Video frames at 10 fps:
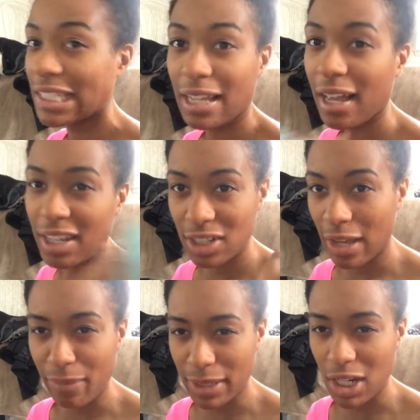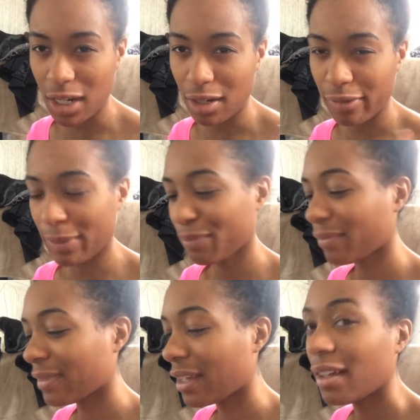I guess she had been checking her room.
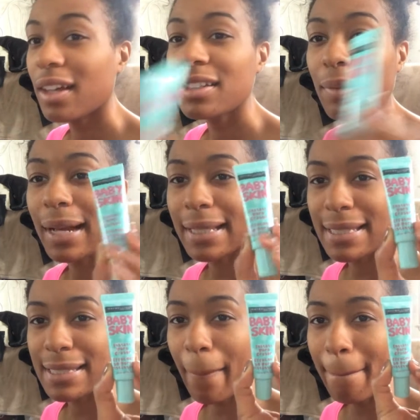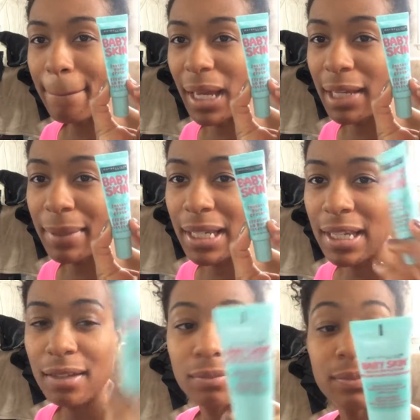So I got this
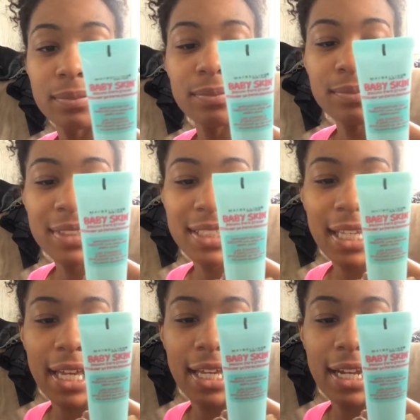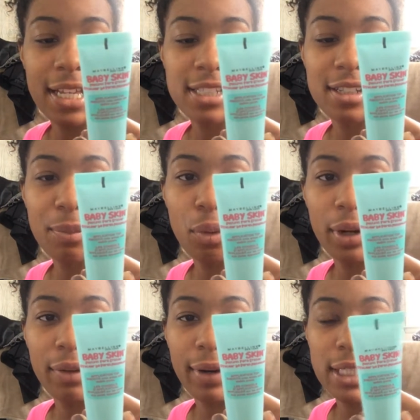Baby Skin Instant Pore
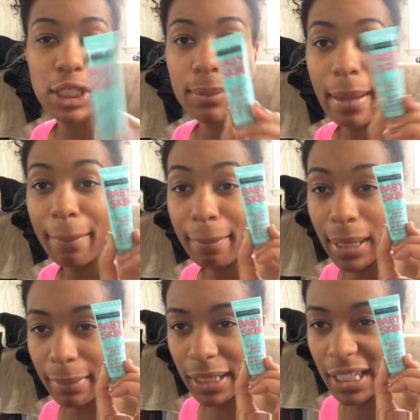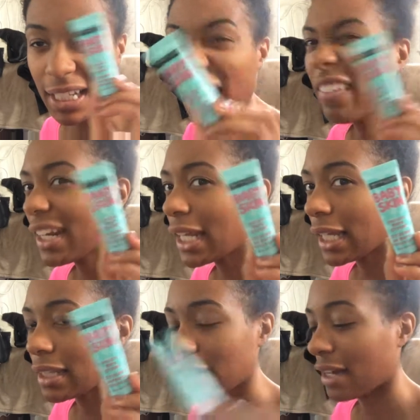Eraser by Maybelline. I really
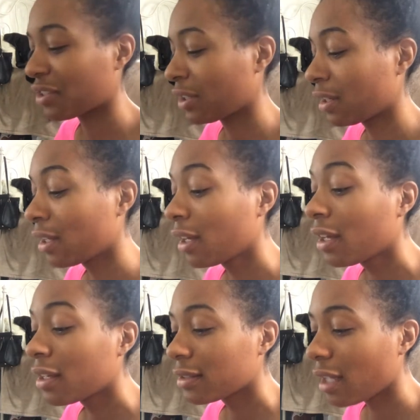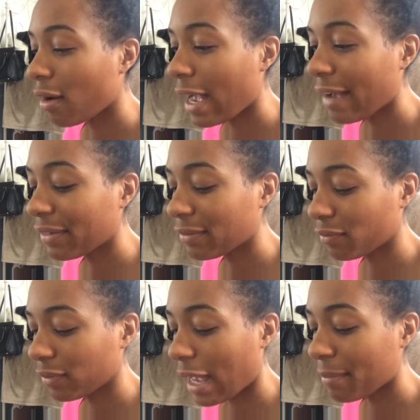like this actually. So
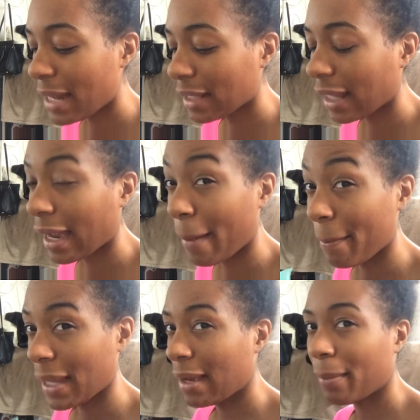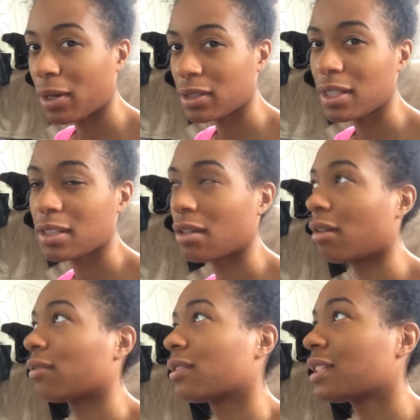I'm not like a makeup person,
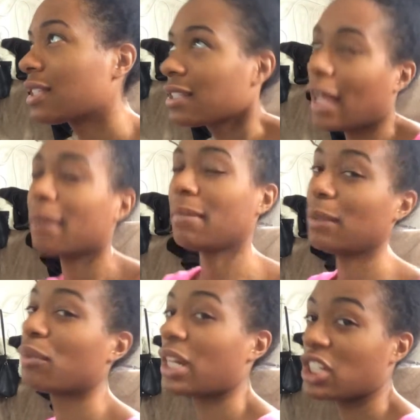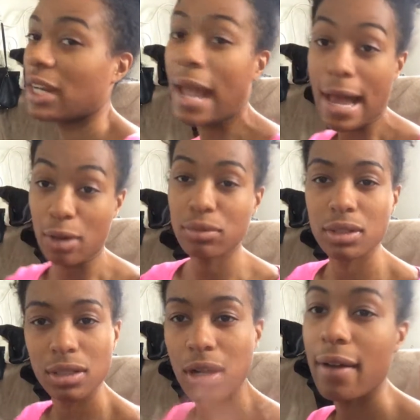so this is like me branching
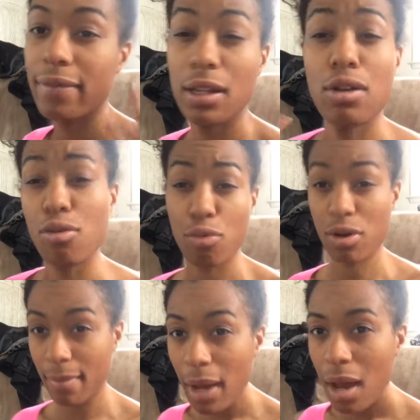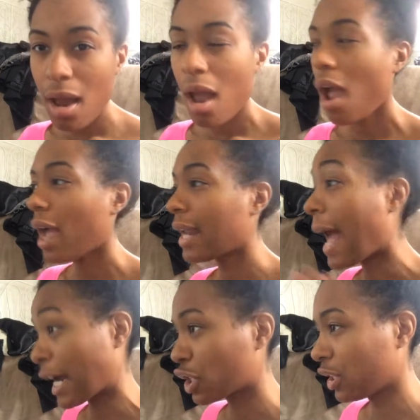out of the norm and
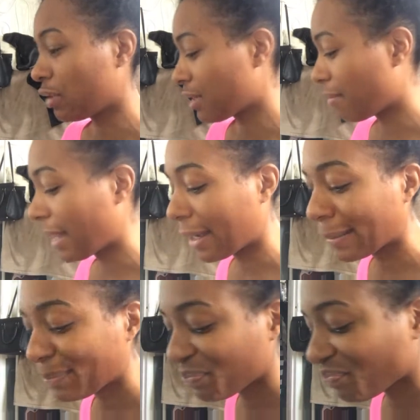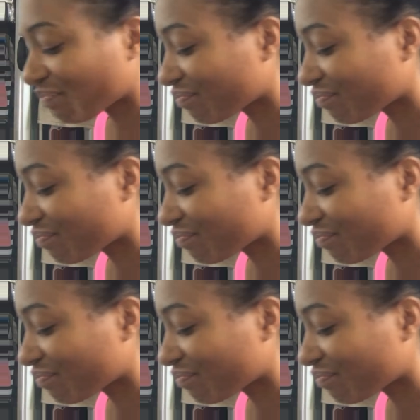actually using makeup.